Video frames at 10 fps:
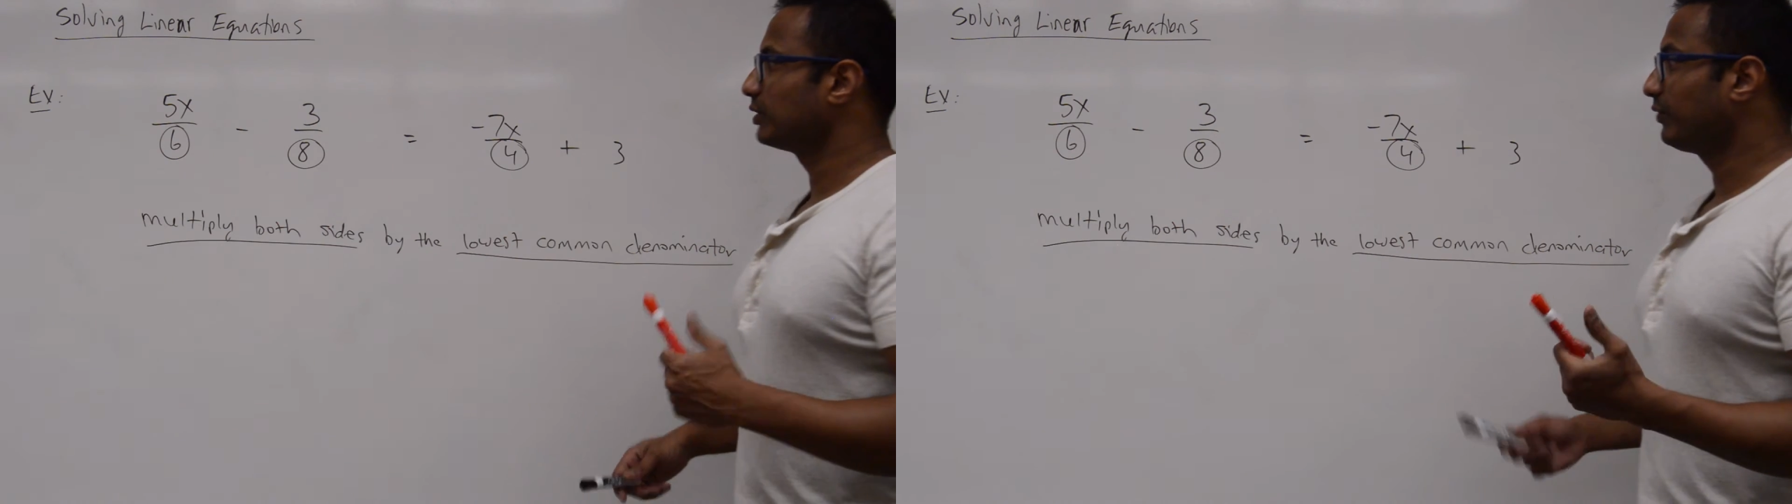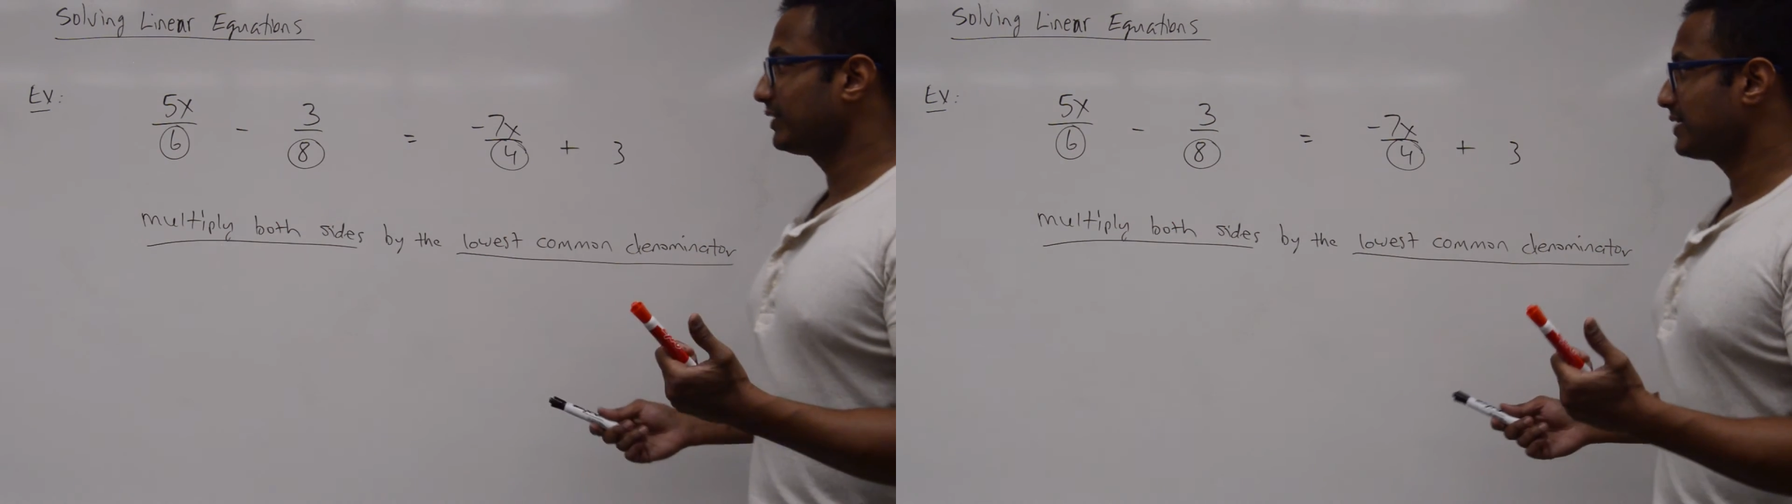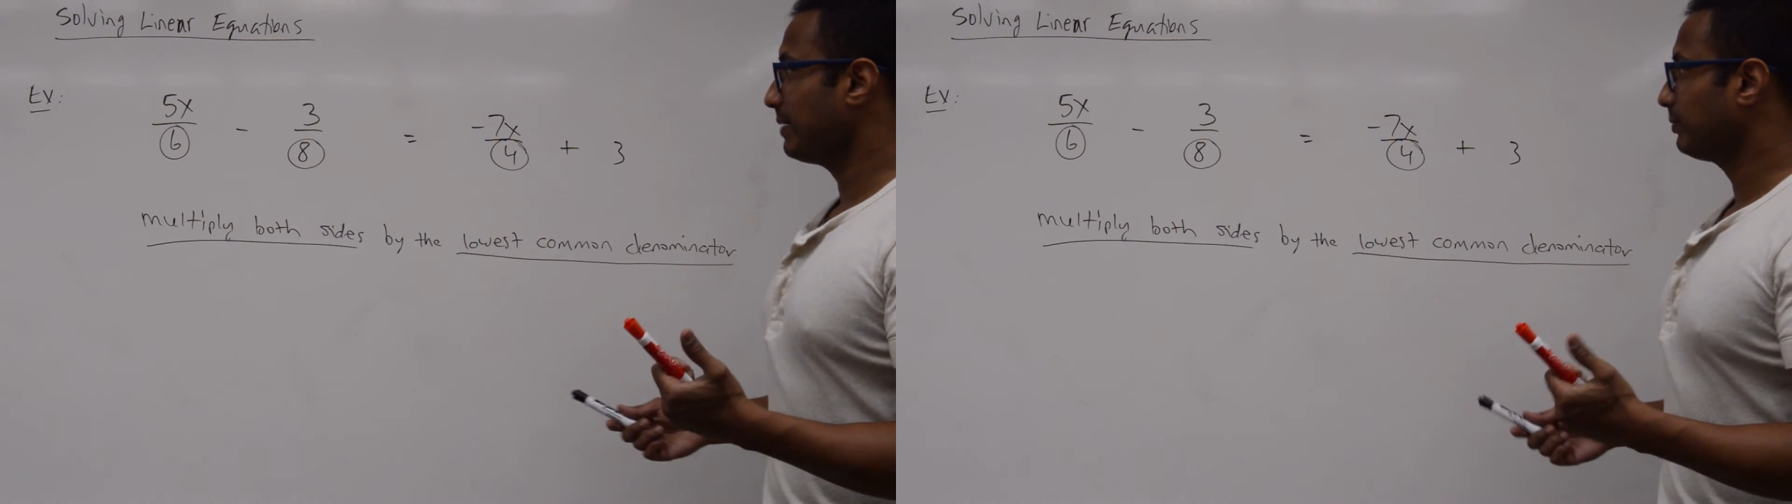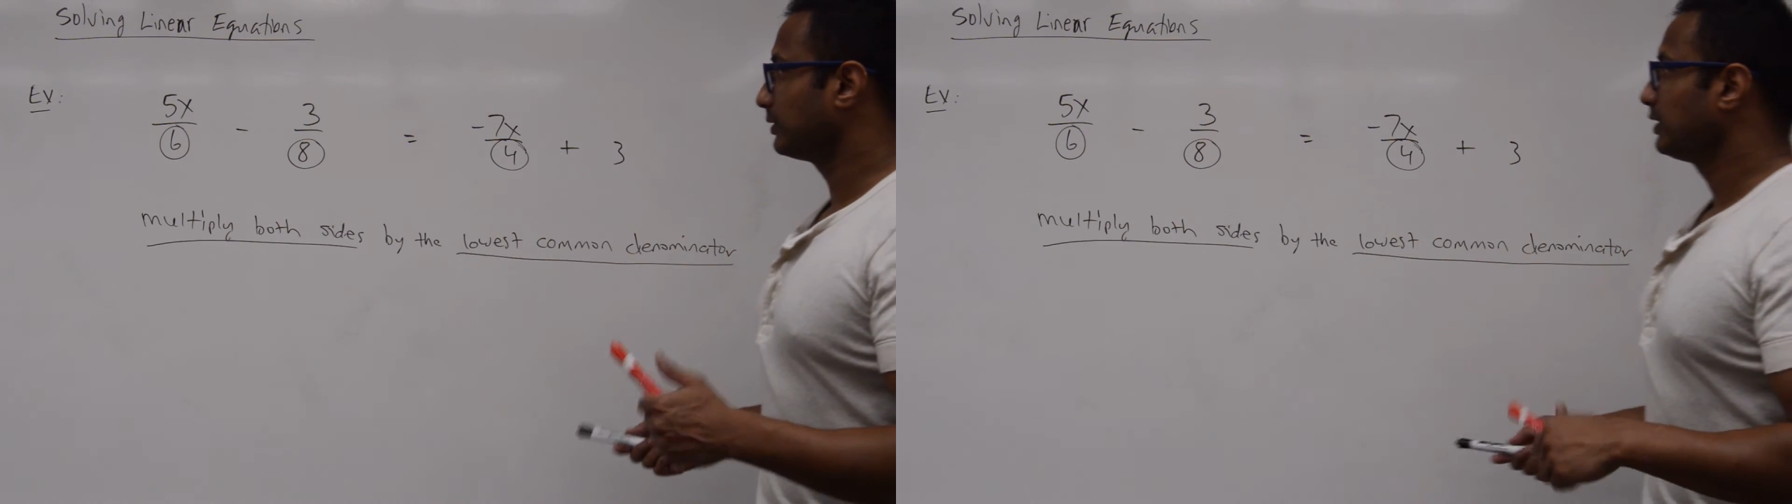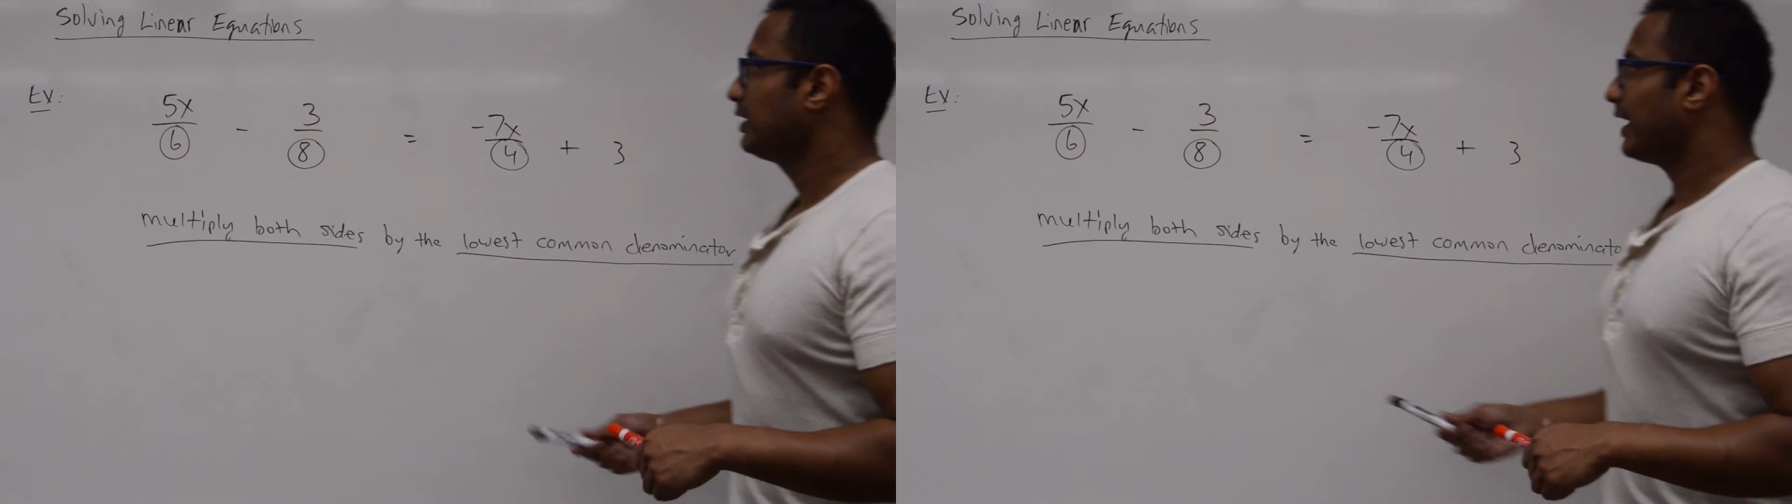for
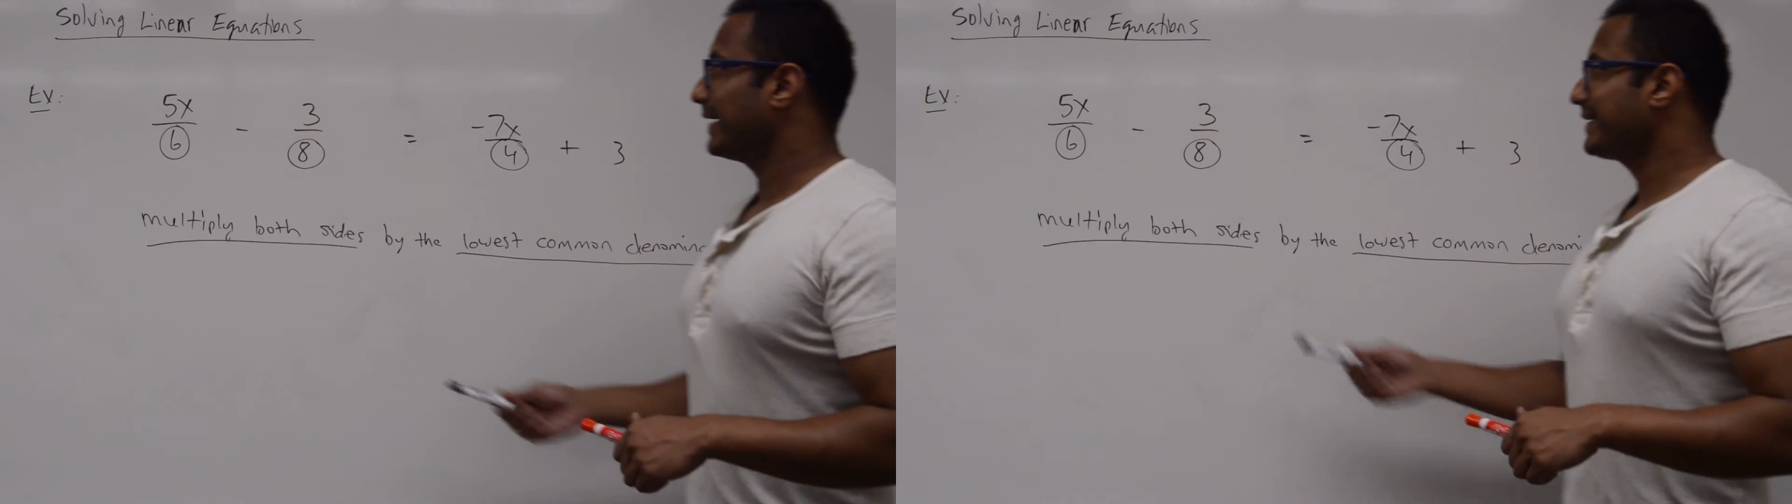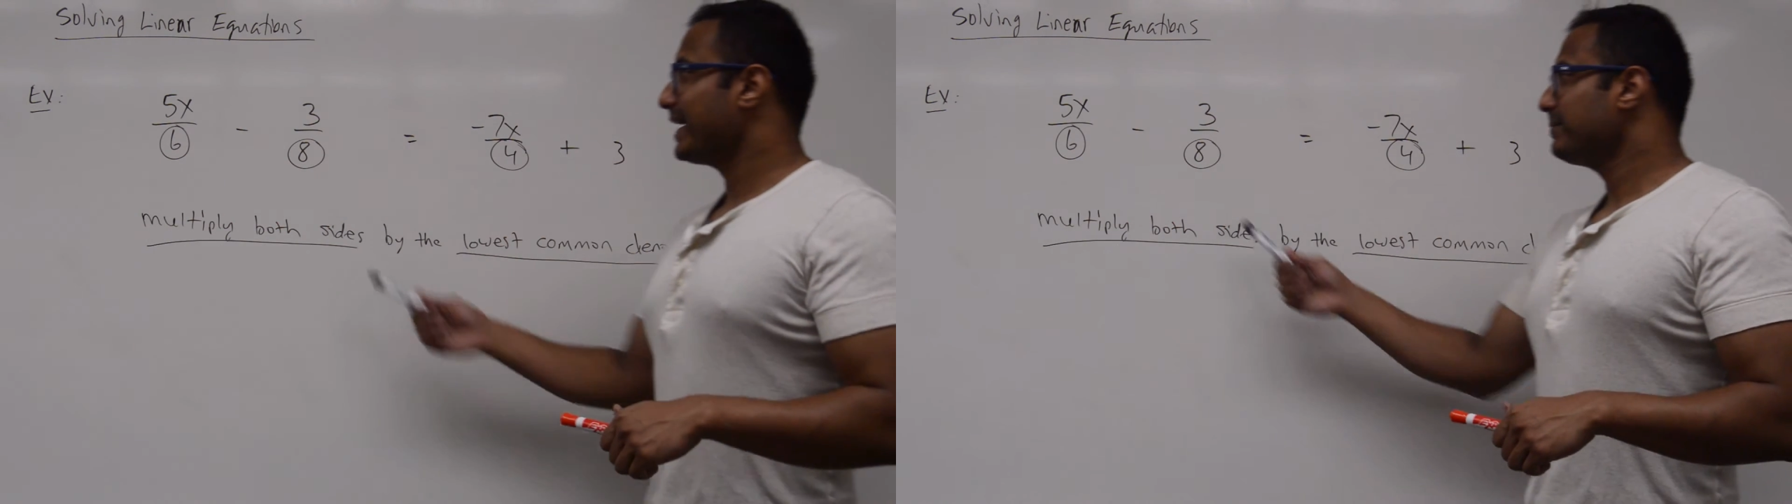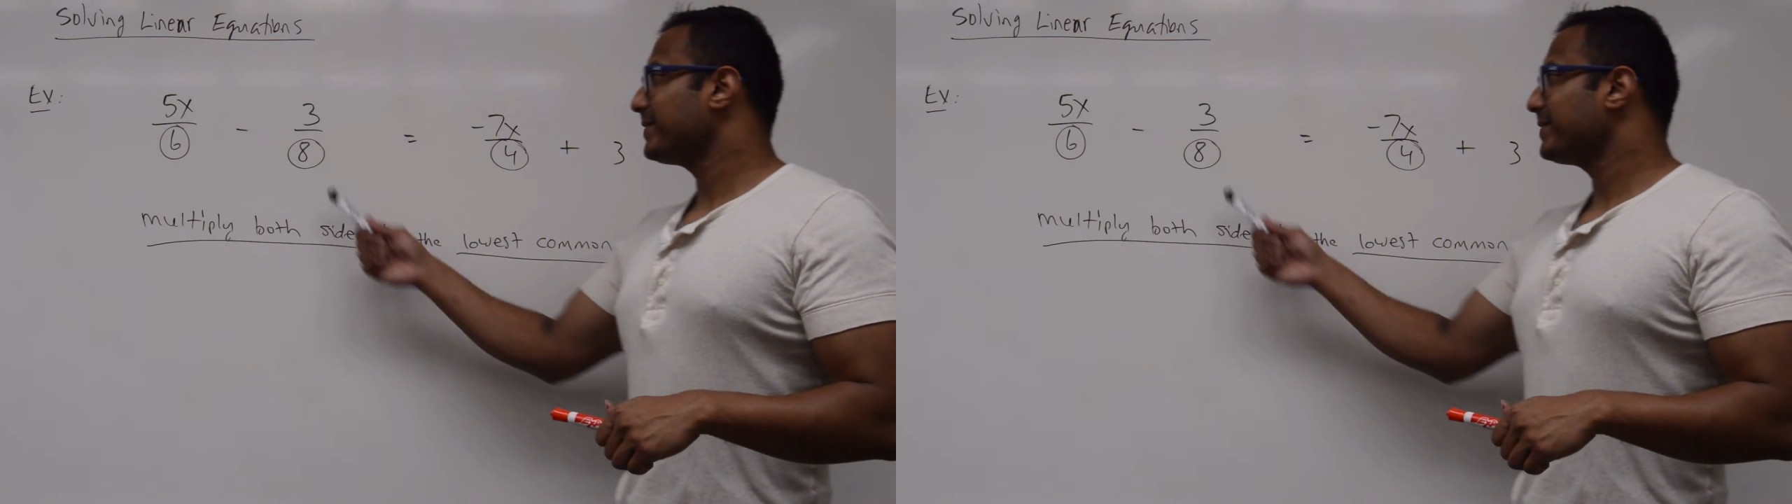example, I can't